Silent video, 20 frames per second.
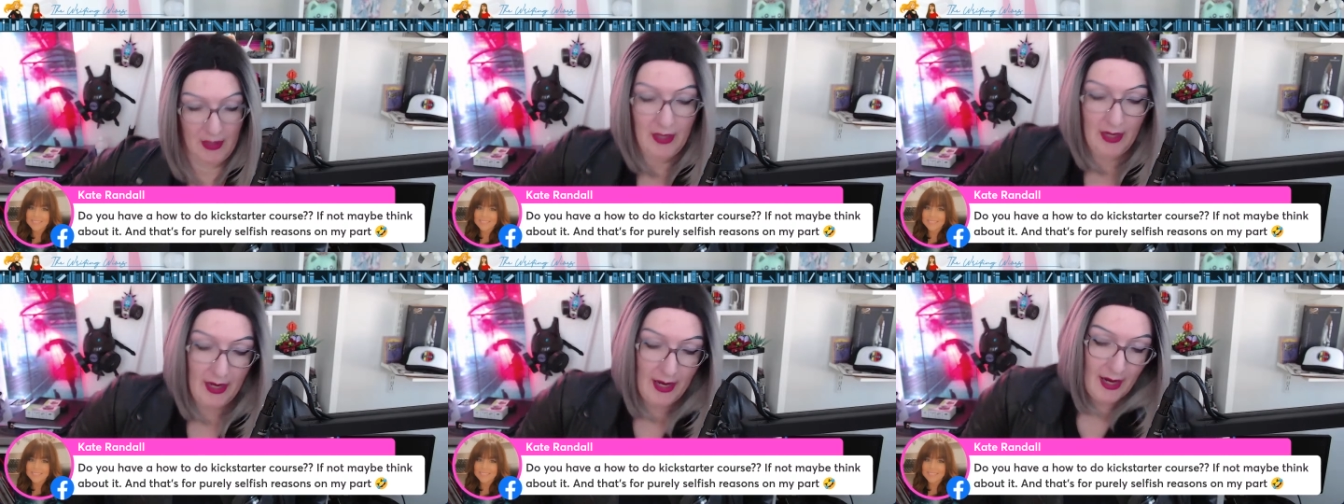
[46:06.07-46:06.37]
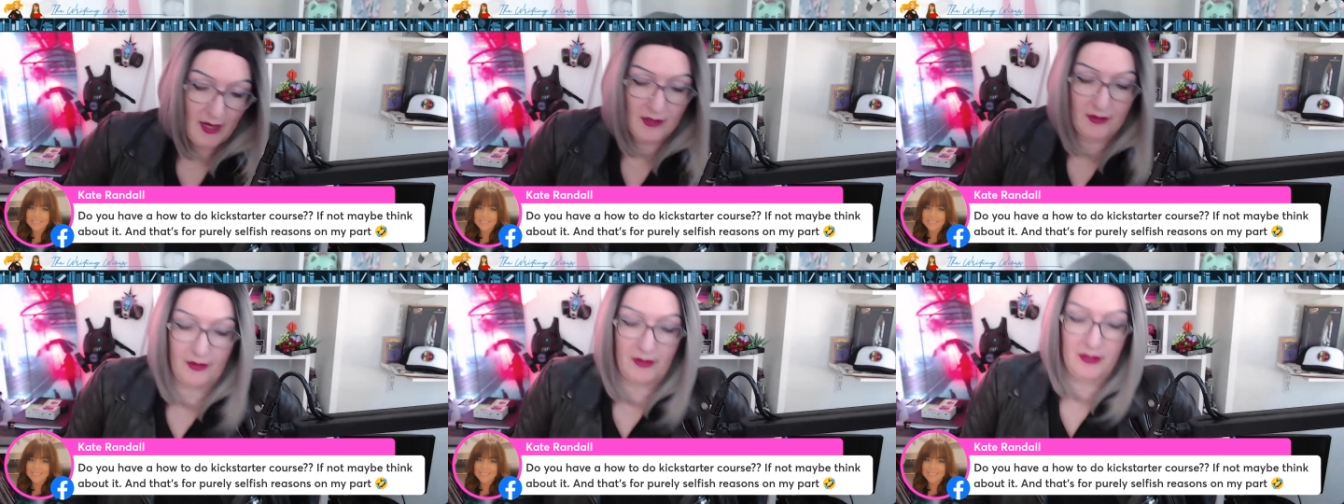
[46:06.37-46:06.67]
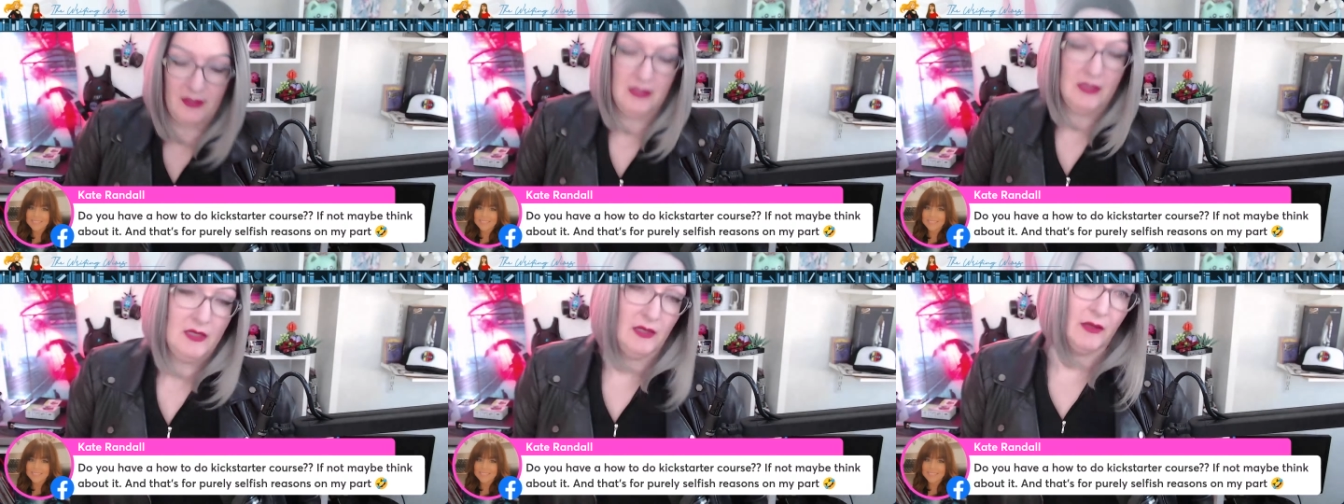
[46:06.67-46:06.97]
and
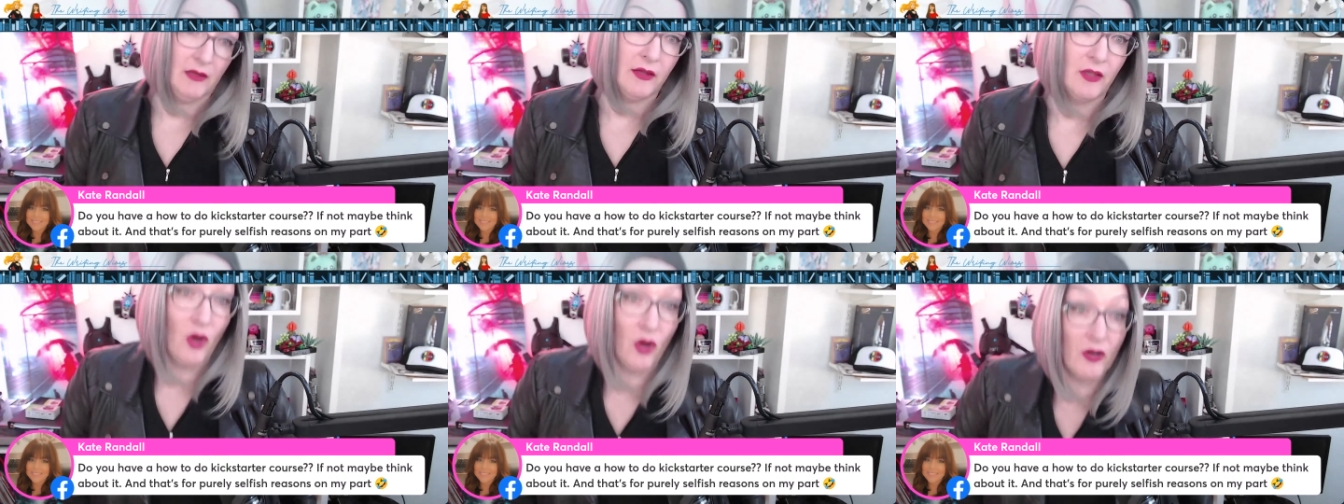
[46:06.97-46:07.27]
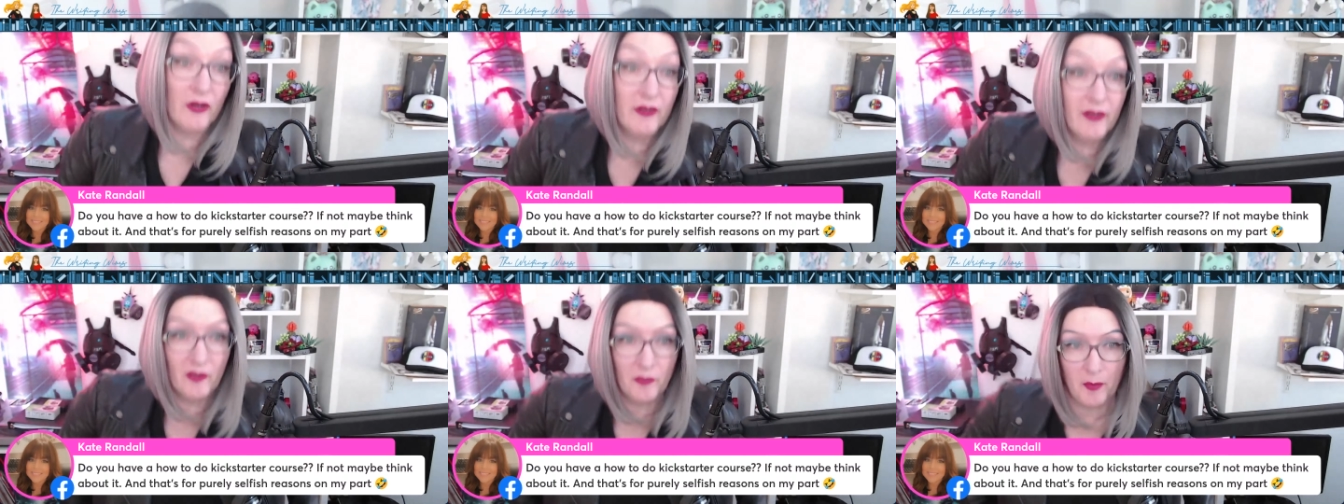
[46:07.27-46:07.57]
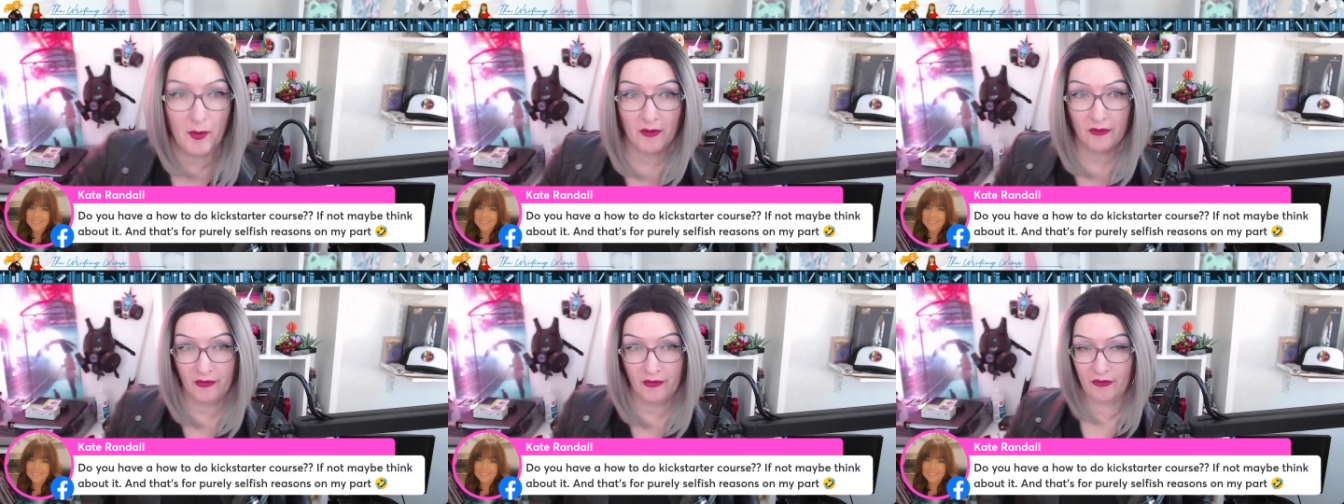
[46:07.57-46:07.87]
the current
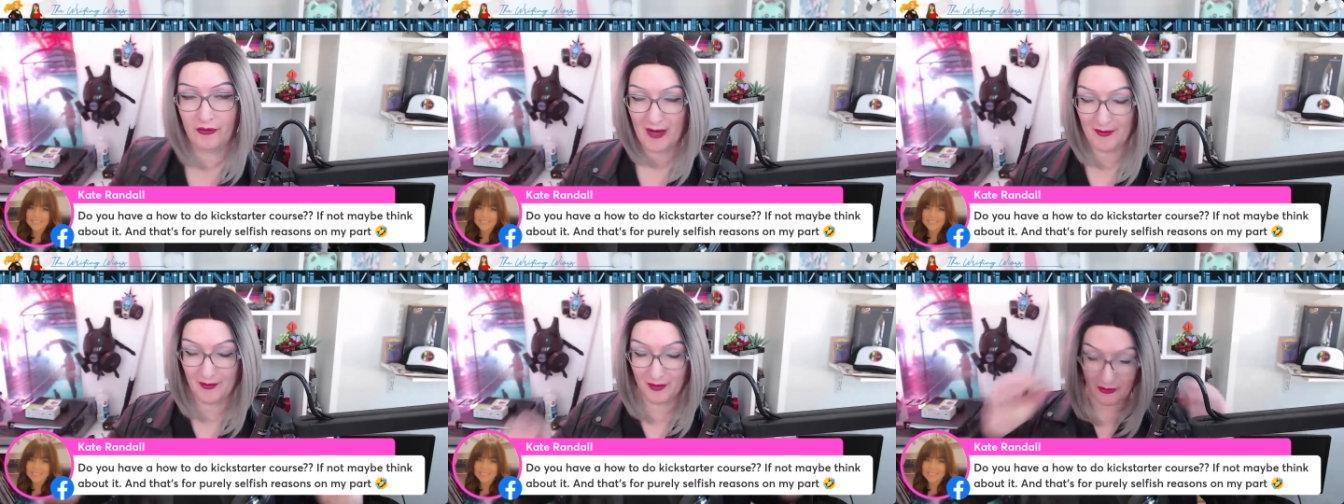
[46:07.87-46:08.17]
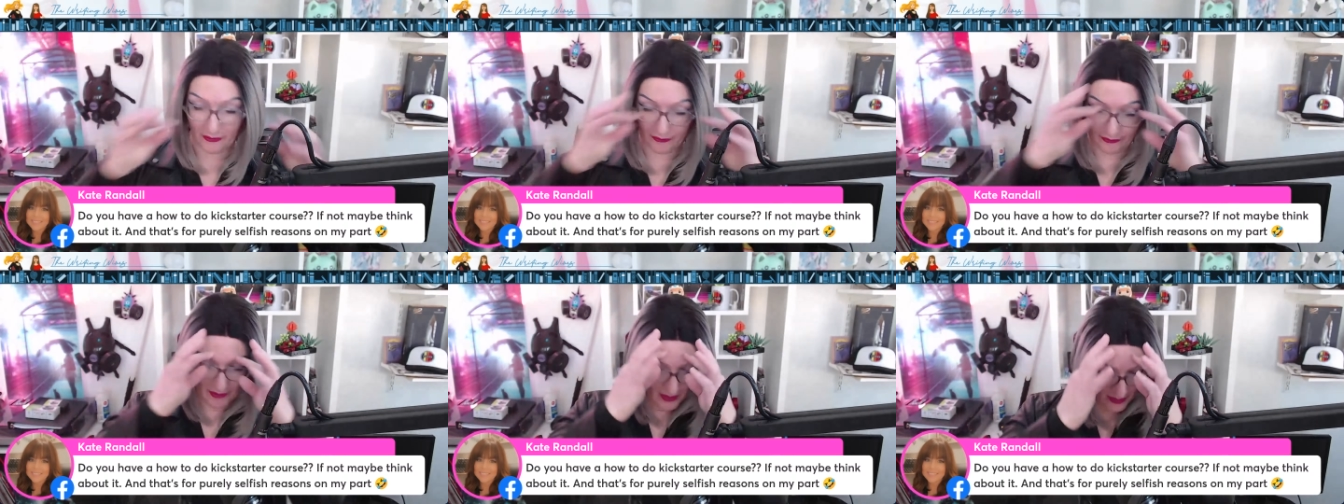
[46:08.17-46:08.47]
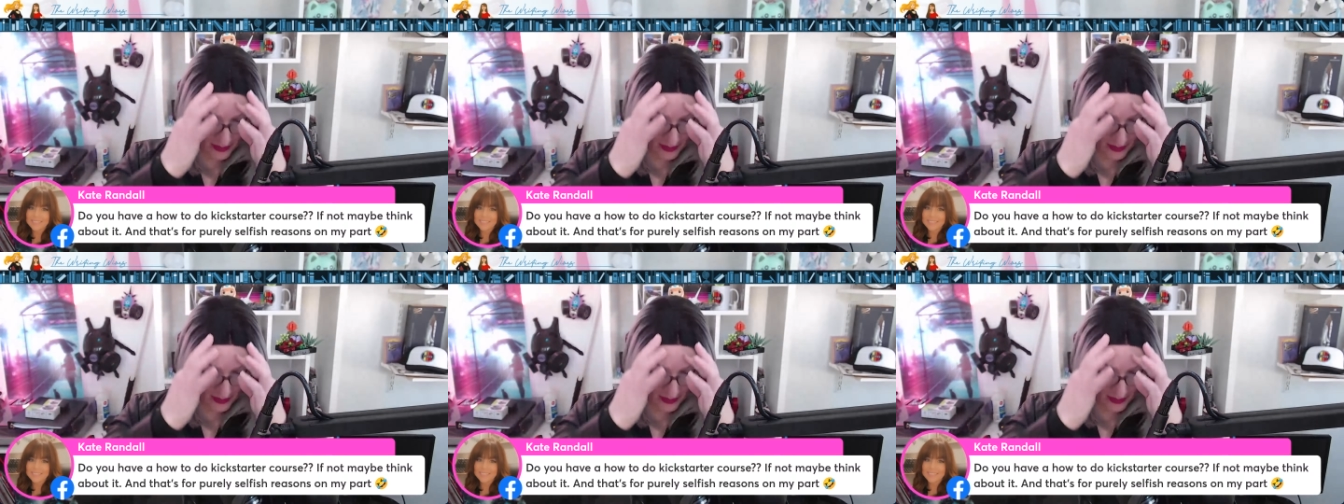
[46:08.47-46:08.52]
experience she's having. Because